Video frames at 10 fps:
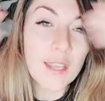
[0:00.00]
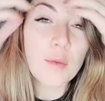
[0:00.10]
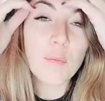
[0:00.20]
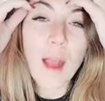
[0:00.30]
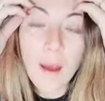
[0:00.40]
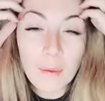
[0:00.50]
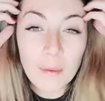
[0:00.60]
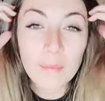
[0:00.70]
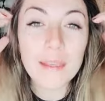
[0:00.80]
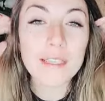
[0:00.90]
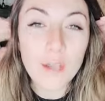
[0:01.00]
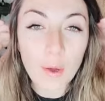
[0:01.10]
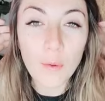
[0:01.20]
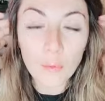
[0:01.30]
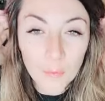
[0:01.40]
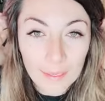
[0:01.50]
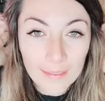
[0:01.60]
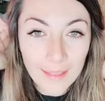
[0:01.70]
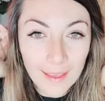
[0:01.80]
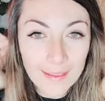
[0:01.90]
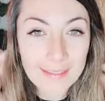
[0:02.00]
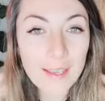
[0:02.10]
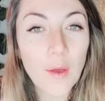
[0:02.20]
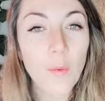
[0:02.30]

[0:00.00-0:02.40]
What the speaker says: You probably don't realize